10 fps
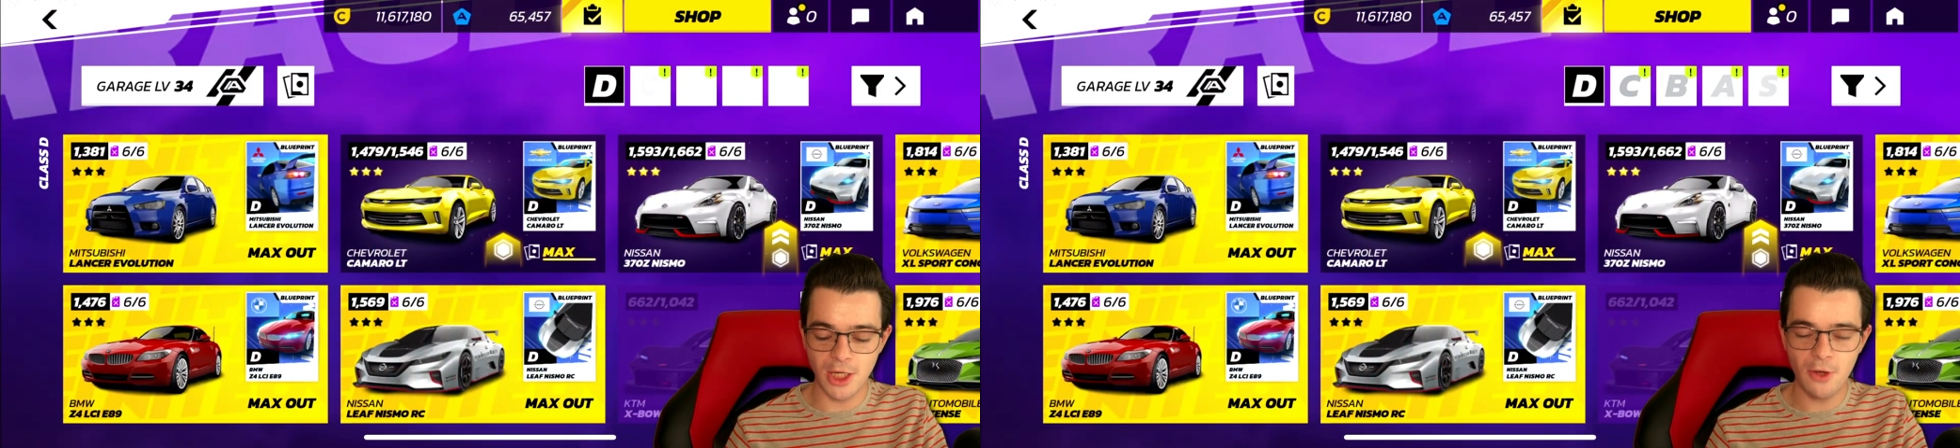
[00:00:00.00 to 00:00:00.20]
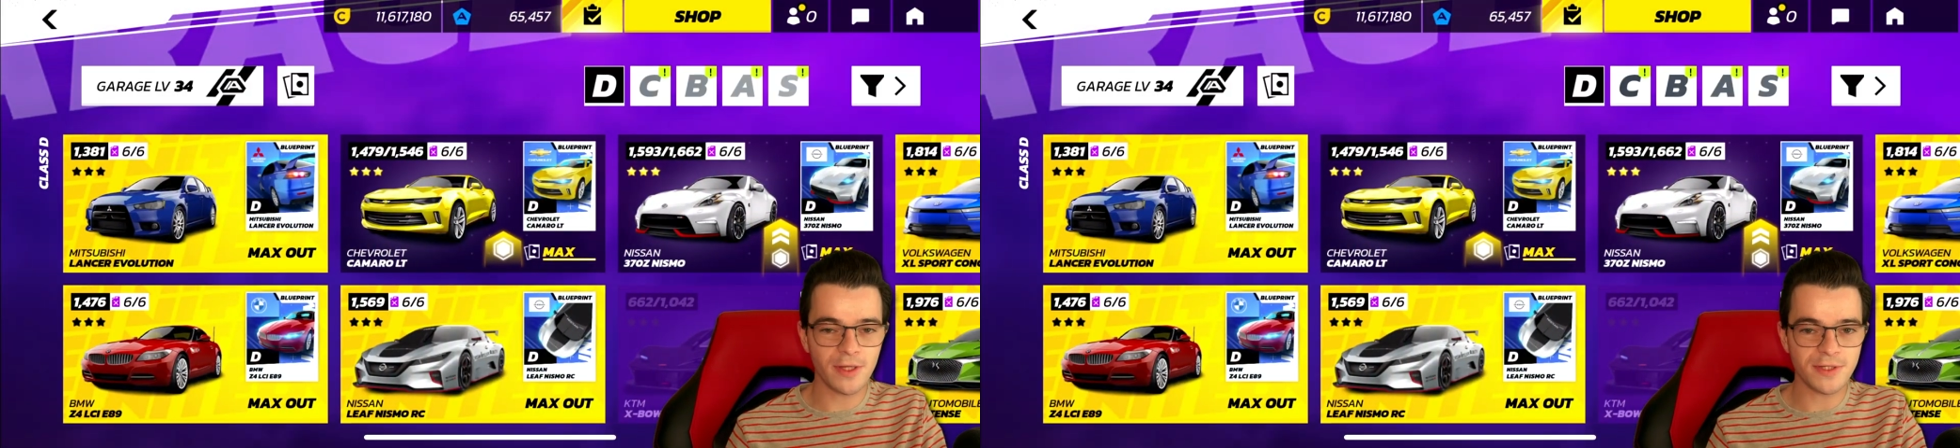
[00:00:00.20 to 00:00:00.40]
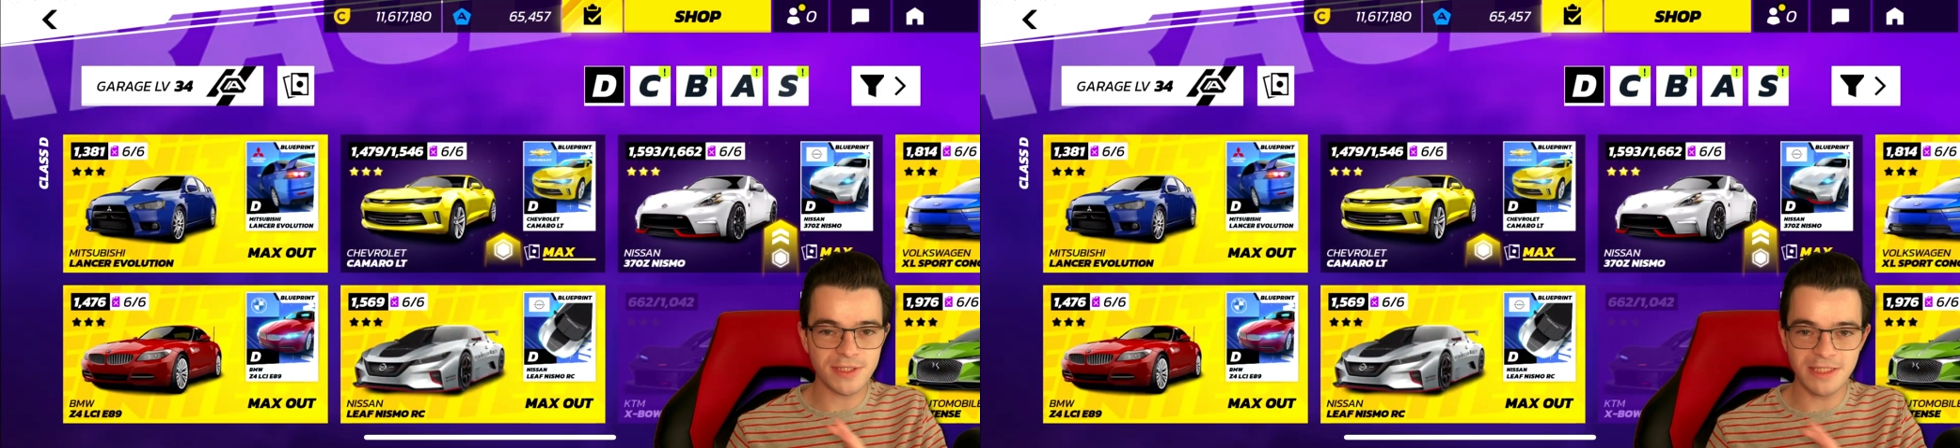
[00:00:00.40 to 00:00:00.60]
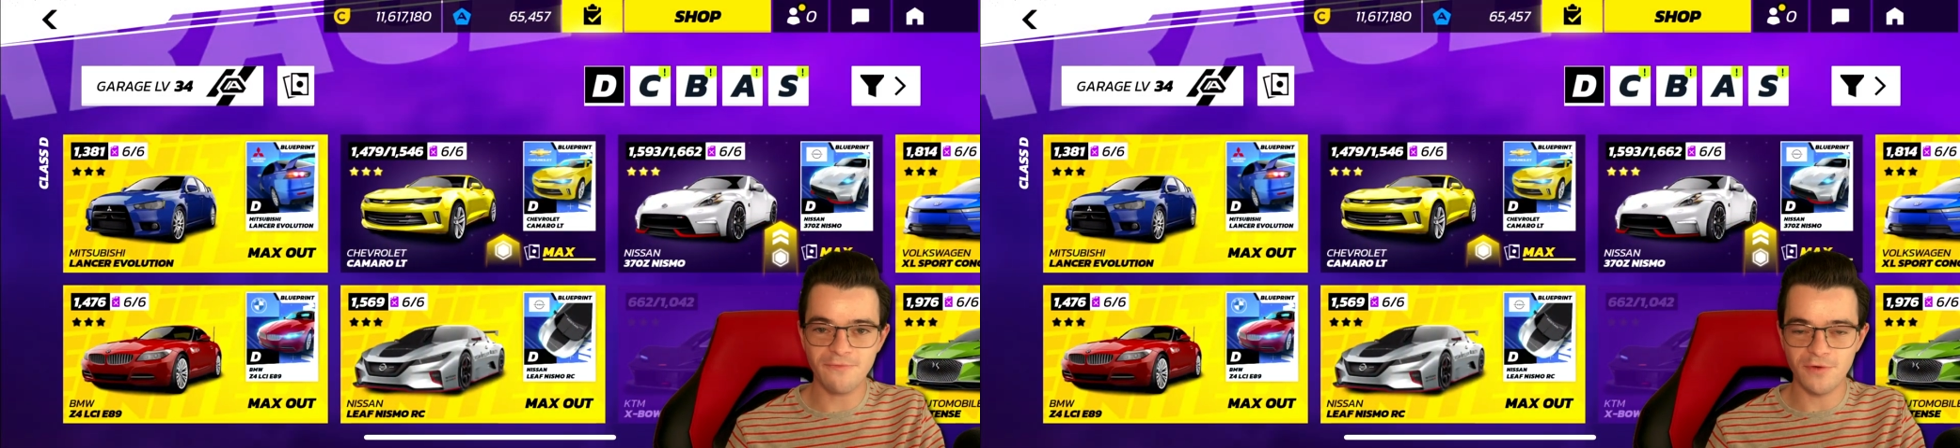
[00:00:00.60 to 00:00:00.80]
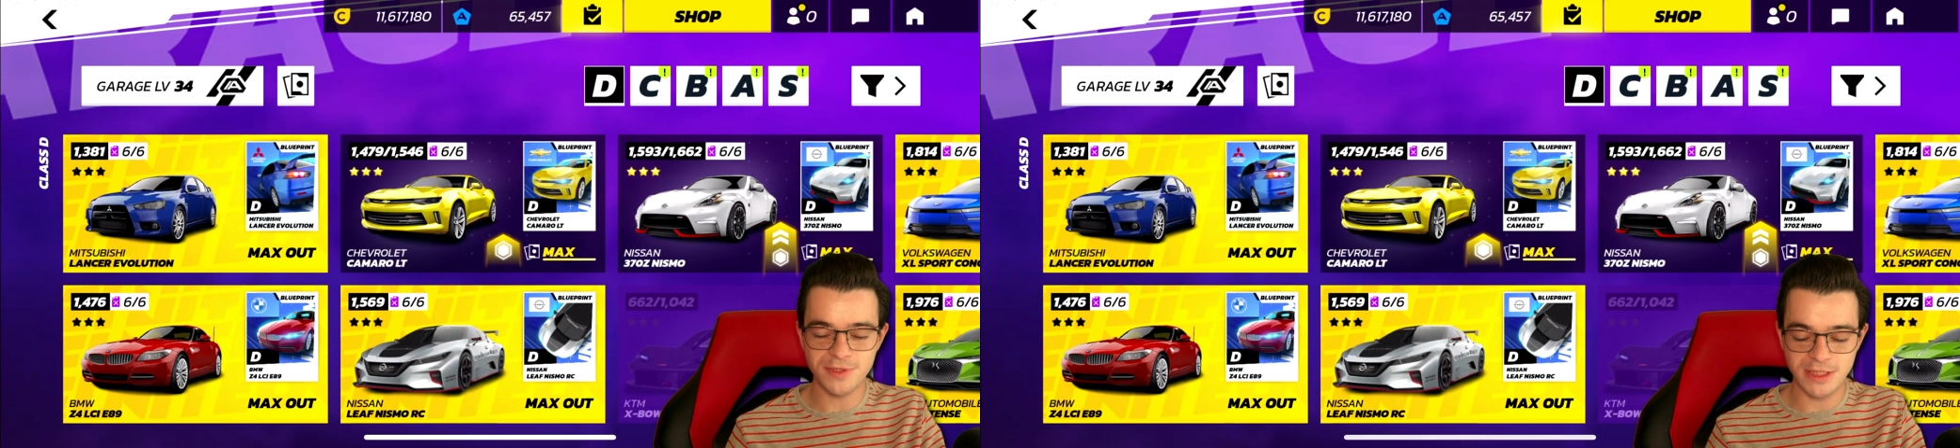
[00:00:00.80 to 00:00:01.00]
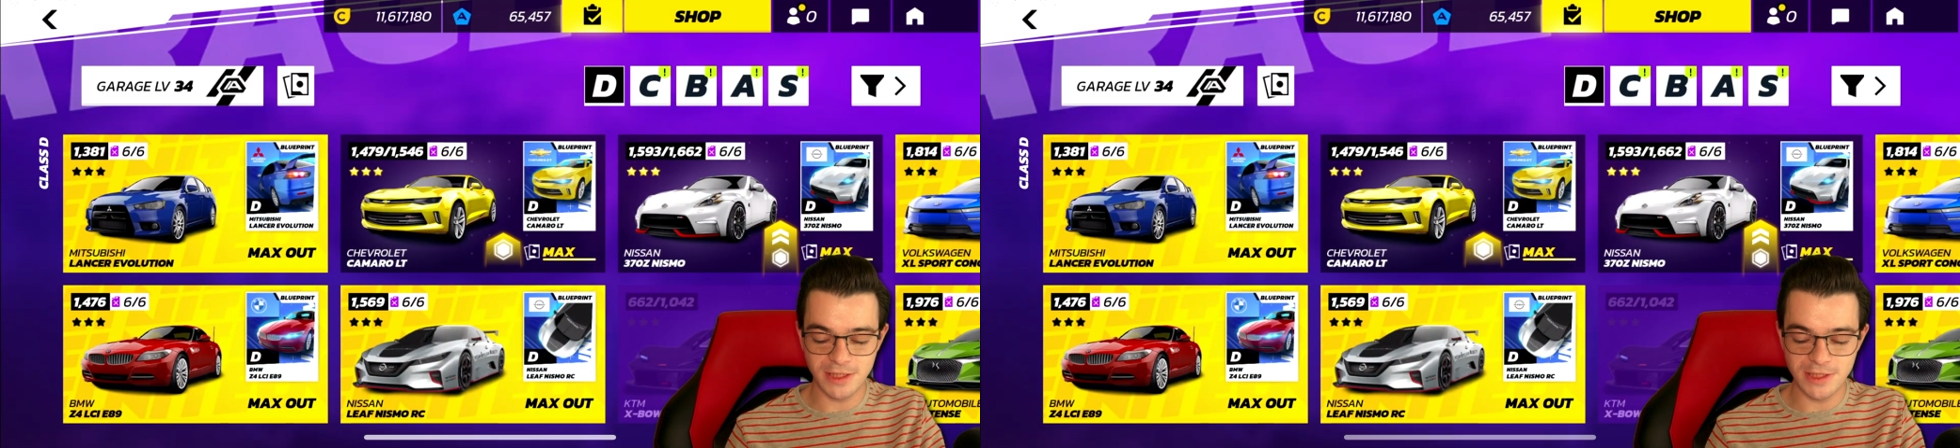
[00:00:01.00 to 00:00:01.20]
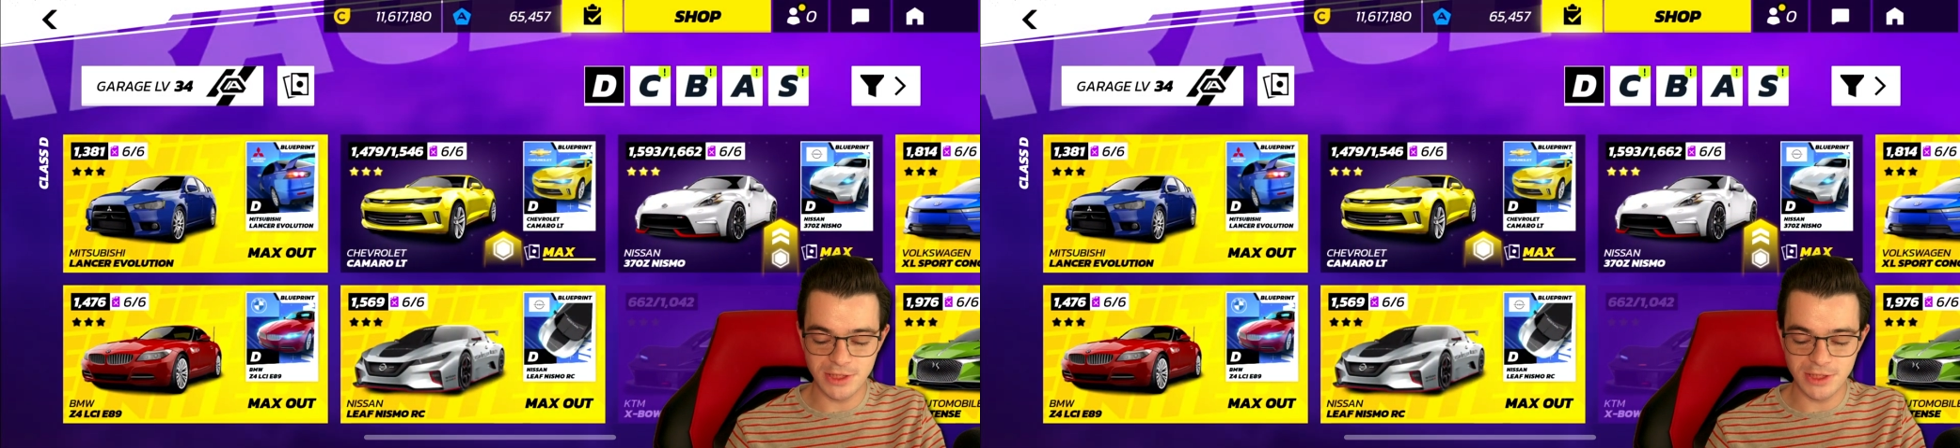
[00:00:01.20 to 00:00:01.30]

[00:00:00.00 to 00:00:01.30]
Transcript: know that the Team Fordzilla is